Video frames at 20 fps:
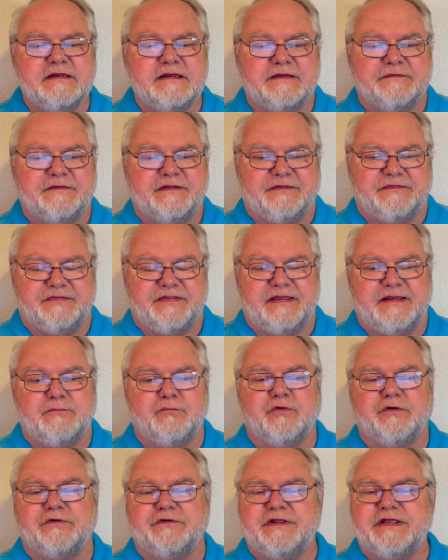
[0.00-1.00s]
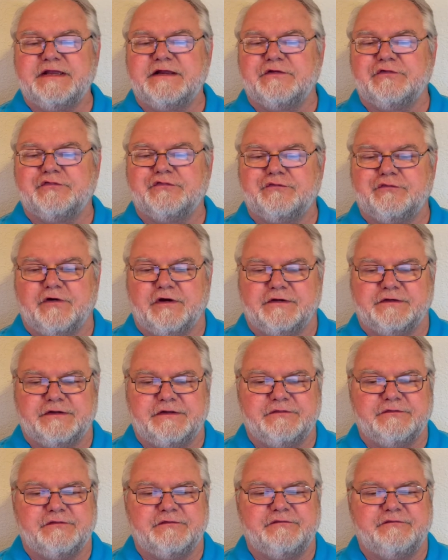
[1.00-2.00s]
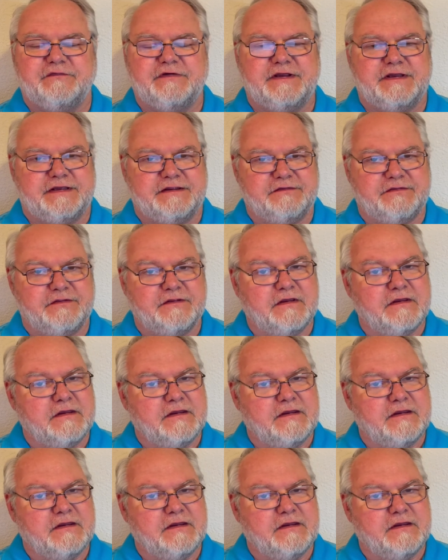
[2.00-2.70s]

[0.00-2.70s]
and that they were deconstructing their faith